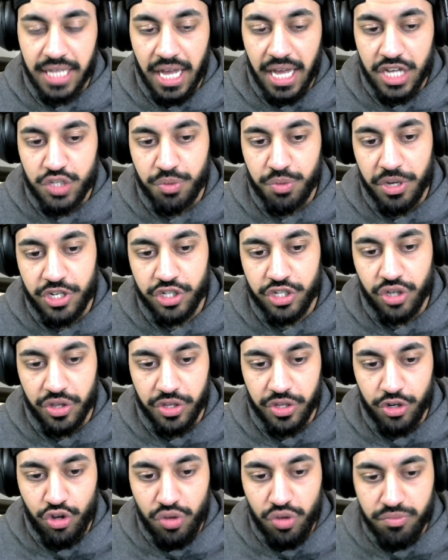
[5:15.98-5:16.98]
class, which has got
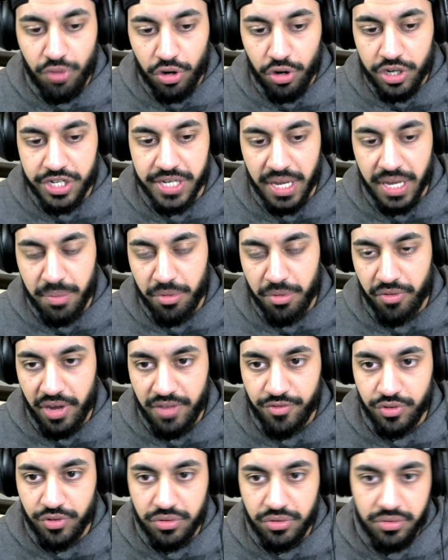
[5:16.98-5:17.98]
the new Moore sniper
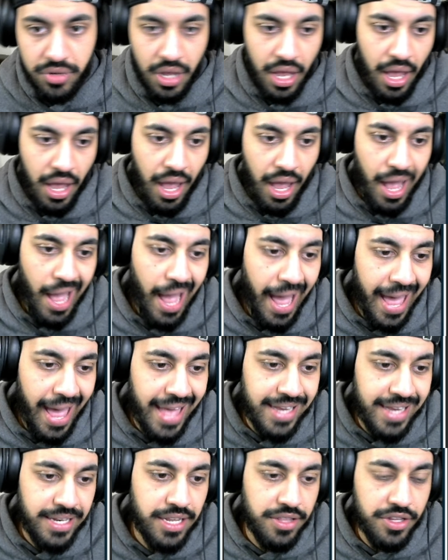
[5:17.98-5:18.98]
rifle
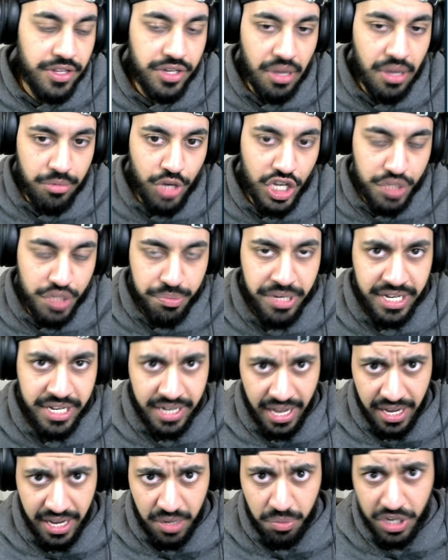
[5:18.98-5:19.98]
and the
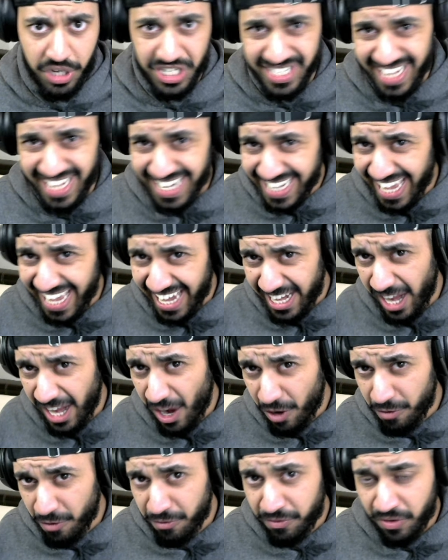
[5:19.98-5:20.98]
WSP-9, which did get a
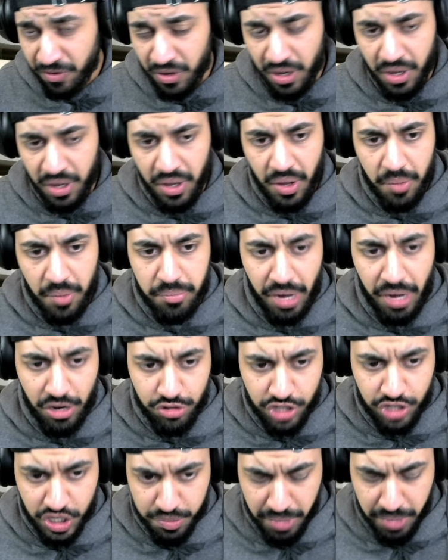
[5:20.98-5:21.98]
nerf, but it
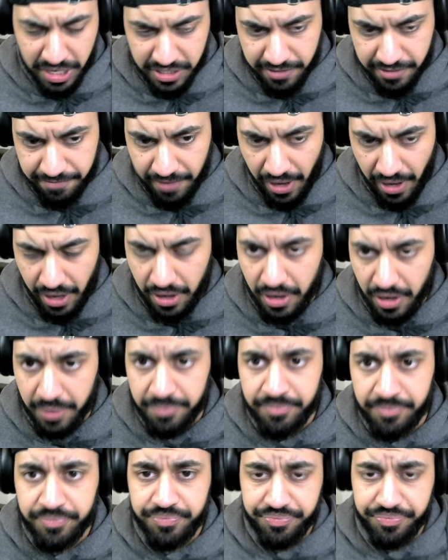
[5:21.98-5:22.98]
was to sprint to fire.
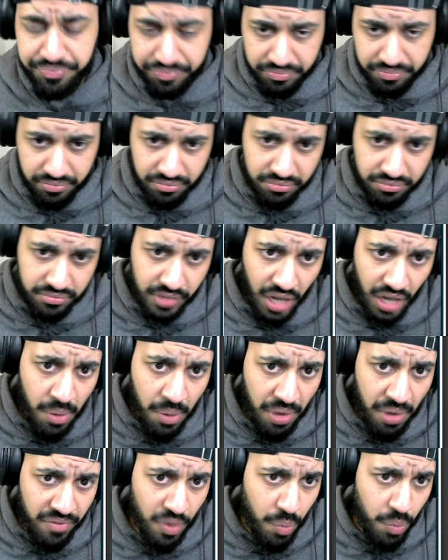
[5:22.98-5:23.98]

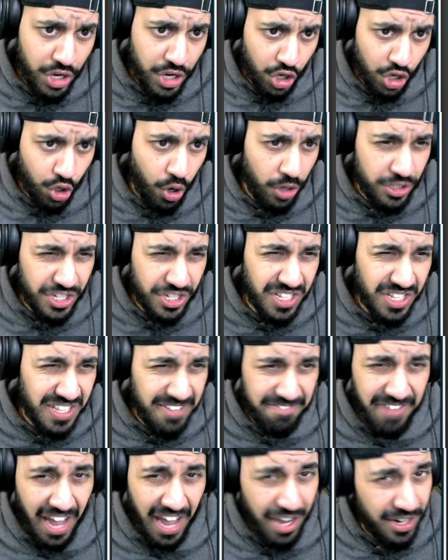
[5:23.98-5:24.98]
However, when you're constantly
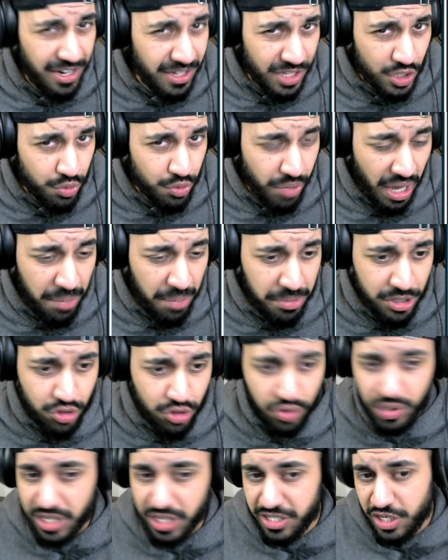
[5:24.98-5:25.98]
firing this weapon,
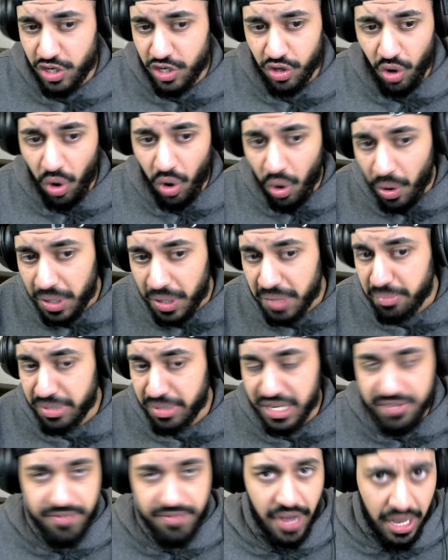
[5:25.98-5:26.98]
so let's say you're already
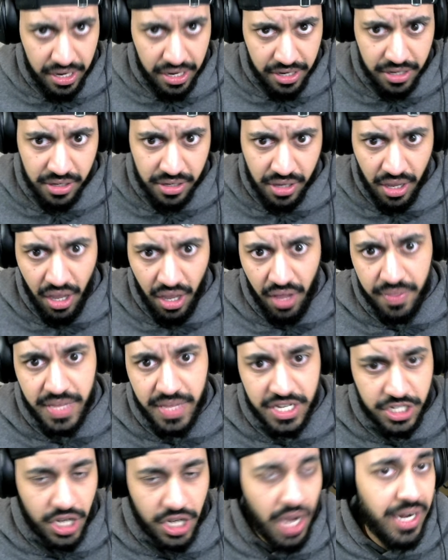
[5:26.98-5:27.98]
pre-firing,
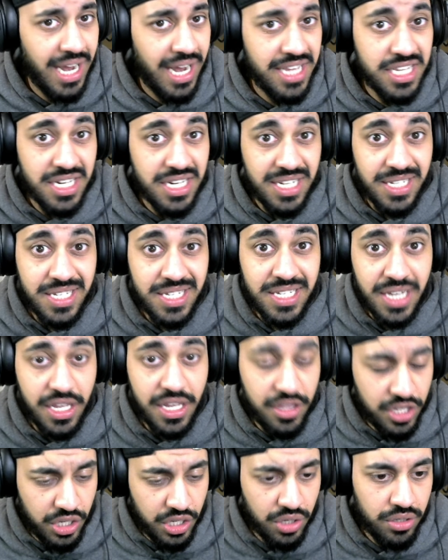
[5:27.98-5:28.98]
this gun has an
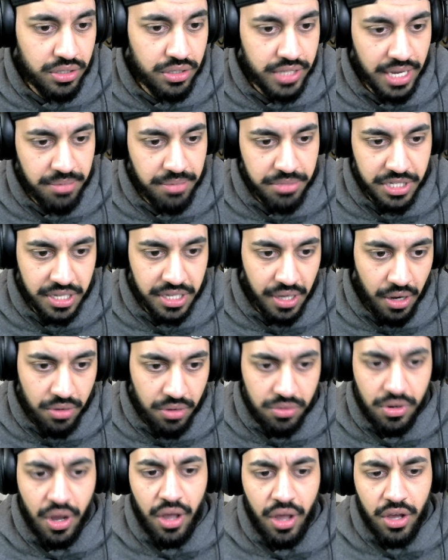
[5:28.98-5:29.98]
insanely good time to
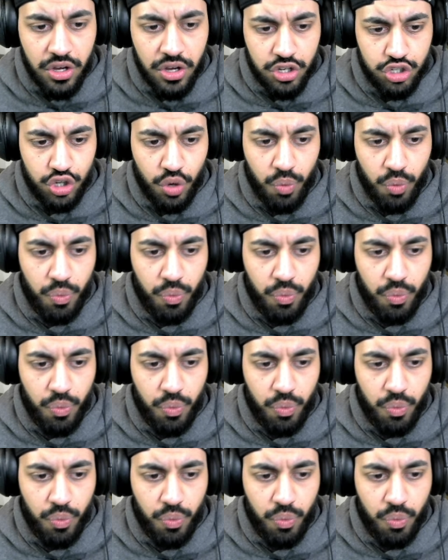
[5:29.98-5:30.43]
kill. So